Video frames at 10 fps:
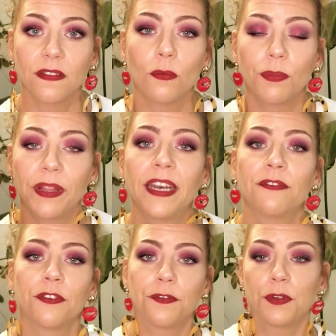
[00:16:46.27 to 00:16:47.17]
And we're planning
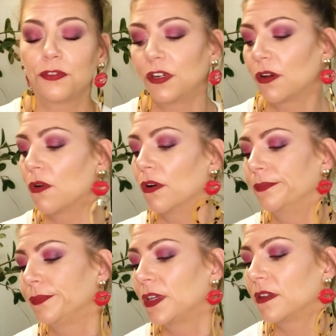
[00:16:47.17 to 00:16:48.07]
for future Nicole,
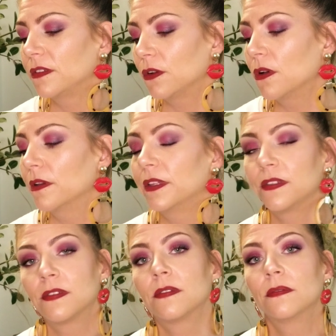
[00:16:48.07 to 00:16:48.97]

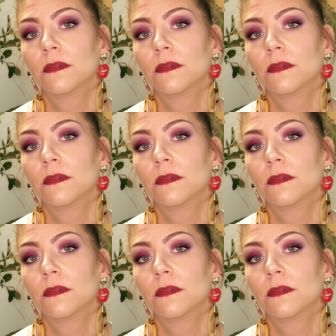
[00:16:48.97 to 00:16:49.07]
because